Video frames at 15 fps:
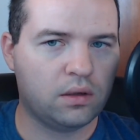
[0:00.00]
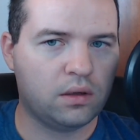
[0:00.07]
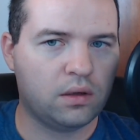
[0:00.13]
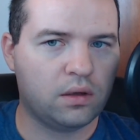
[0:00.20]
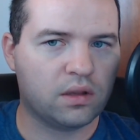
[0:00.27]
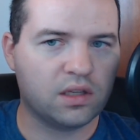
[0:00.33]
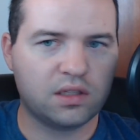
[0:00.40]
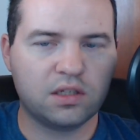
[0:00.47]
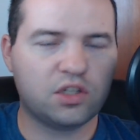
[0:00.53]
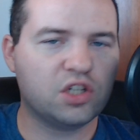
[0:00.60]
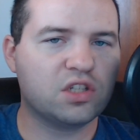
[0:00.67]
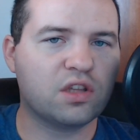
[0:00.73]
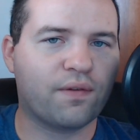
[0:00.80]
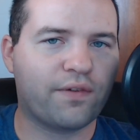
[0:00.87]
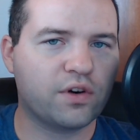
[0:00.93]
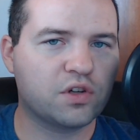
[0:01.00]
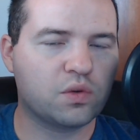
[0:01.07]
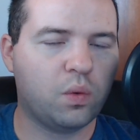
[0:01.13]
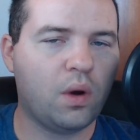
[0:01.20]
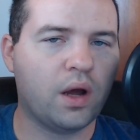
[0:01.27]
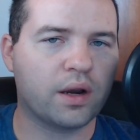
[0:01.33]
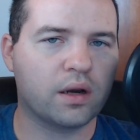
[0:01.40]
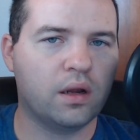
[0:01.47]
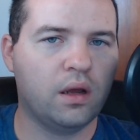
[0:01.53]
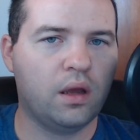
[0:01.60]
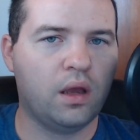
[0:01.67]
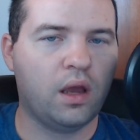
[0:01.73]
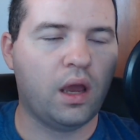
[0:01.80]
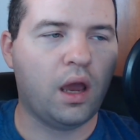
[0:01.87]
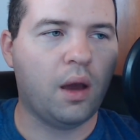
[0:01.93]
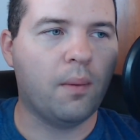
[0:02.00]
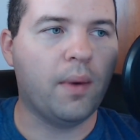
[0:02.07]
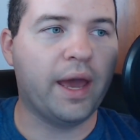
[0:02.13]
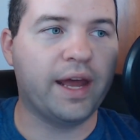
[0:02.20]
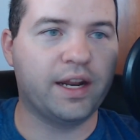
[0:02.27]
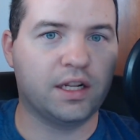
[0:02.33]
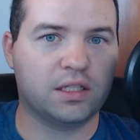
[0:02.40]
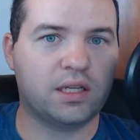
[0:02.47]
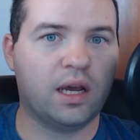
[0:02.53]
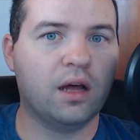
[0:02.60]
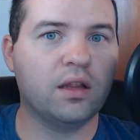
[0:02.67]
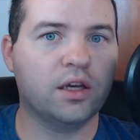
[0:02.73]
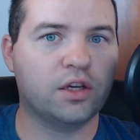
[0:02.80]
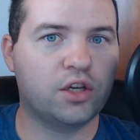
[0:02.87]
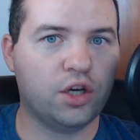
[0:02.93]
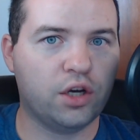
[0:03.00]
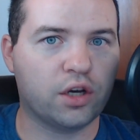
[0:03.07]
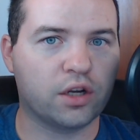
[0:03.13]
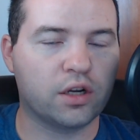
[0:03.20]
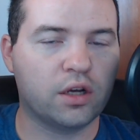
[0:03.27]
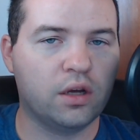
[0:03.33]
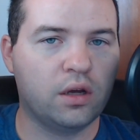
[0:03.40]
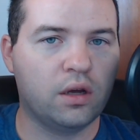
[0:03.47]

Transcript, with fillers: This is just the first one. And it's hella good.